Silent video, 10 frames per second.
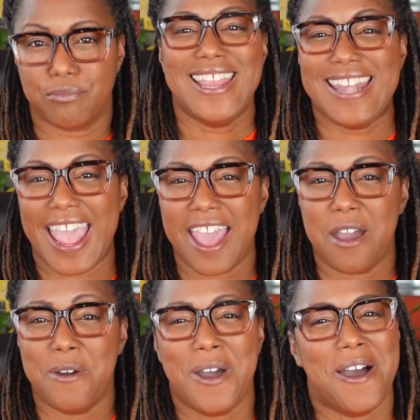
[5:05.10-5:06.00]

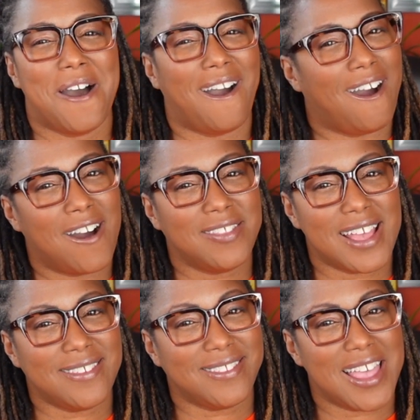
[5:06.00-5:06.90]
Now, All
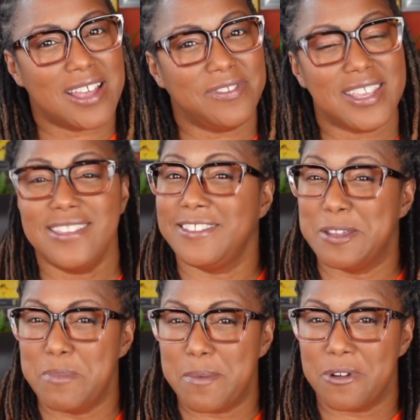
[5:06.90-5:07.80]
that's left is to
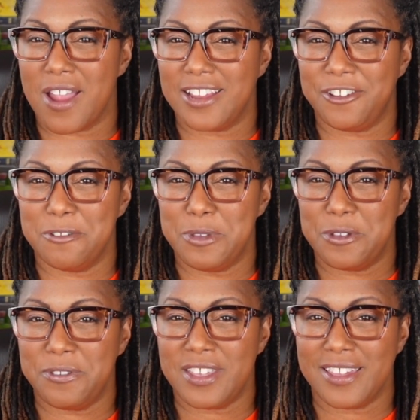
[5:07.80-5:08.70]
memorize your
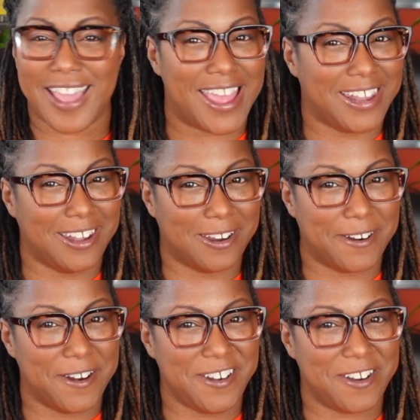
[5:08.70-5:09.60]
music and
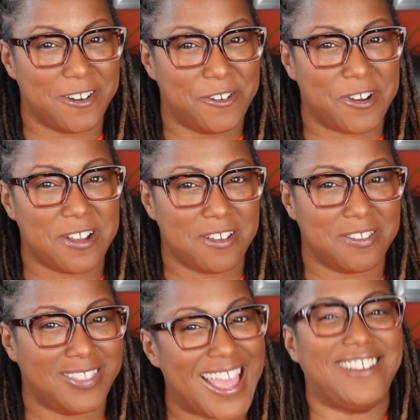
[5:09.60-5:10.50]
learn your drill.
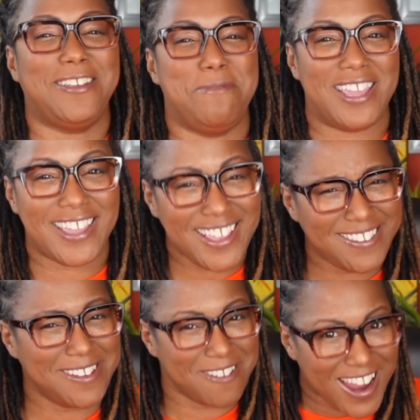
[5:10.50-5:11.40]
That should be
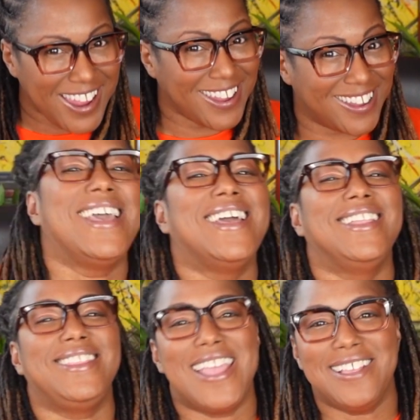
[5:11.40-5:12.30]
easy, right?
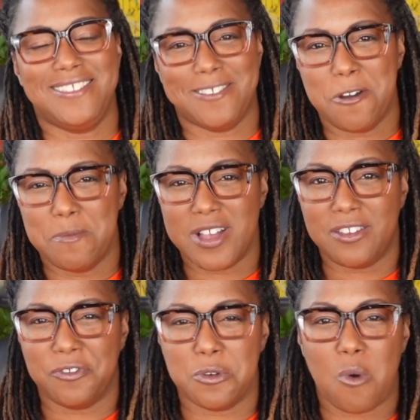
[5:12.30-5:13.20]
Thanks so much
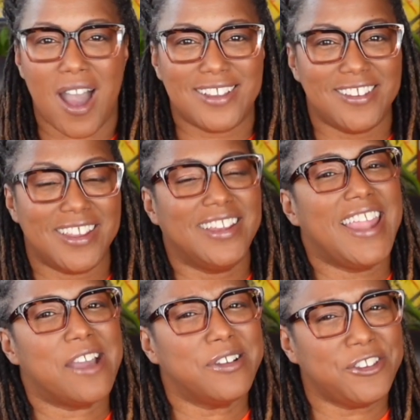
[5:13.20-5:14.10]
for watching.
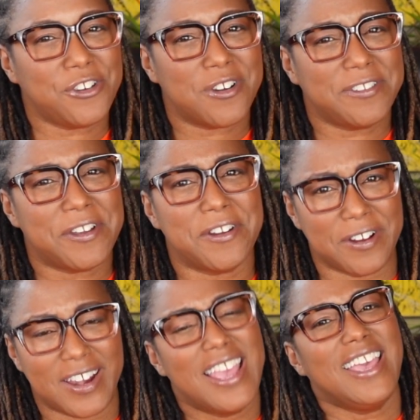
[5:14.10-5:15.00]
Now it's your turn.